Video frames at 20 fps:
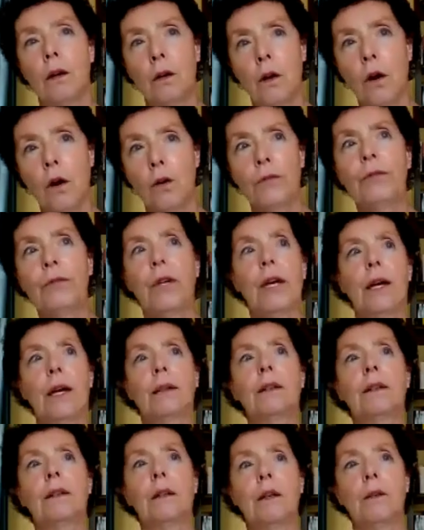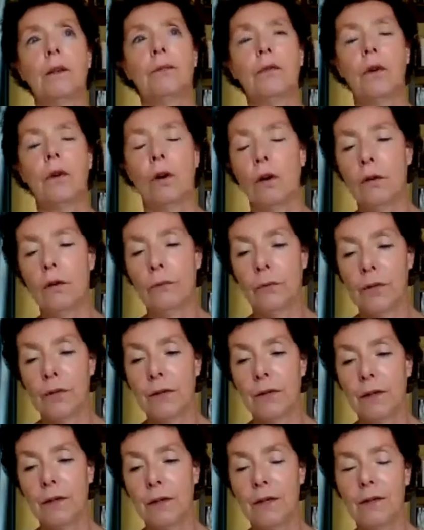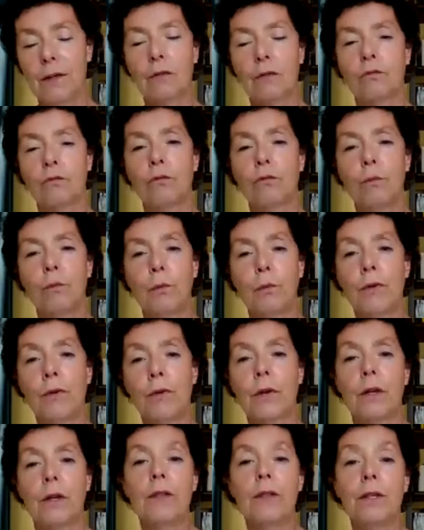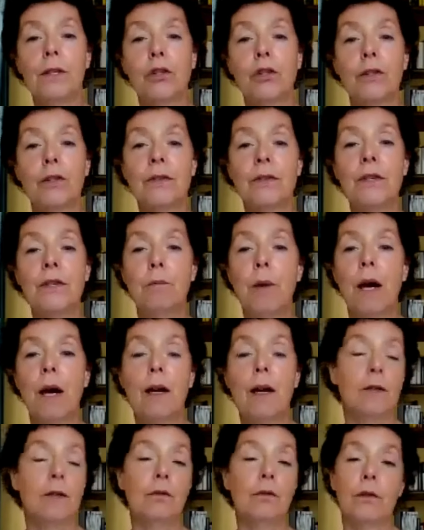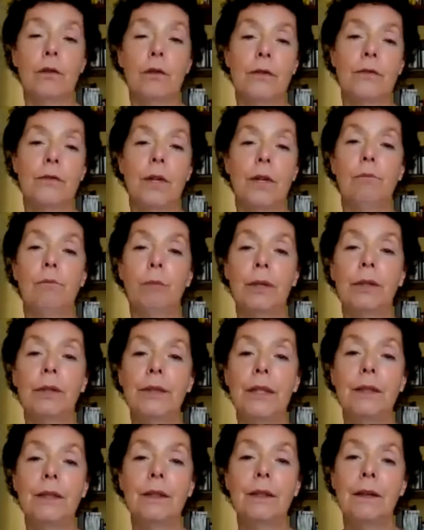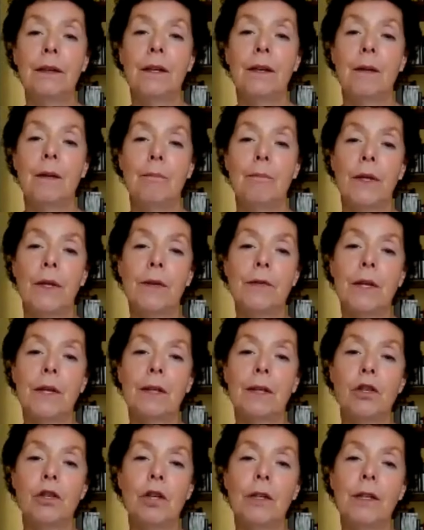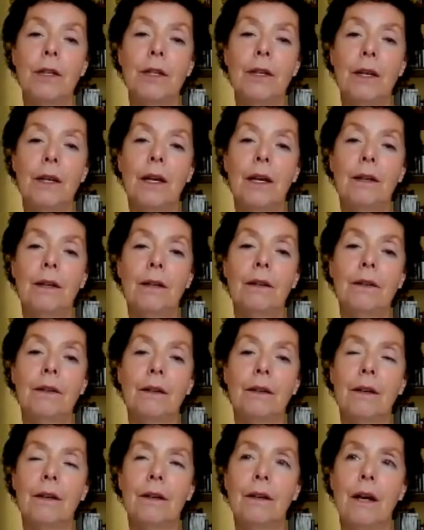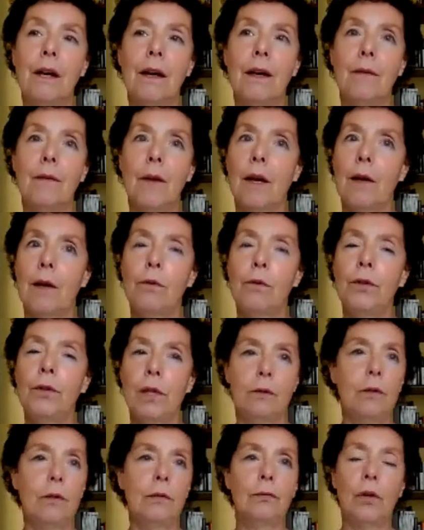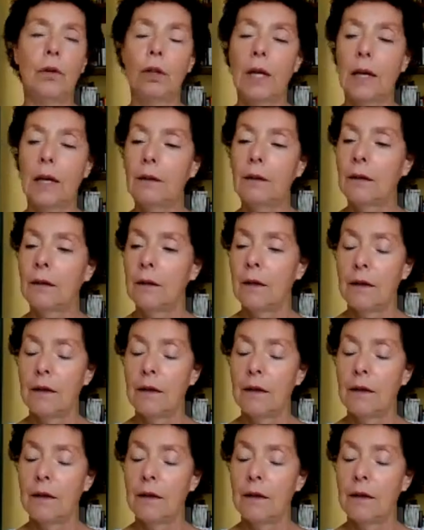contact uh, for all of us in his group with clinicians nearby, you know, in the same building, essentially. And uh, I I will never forget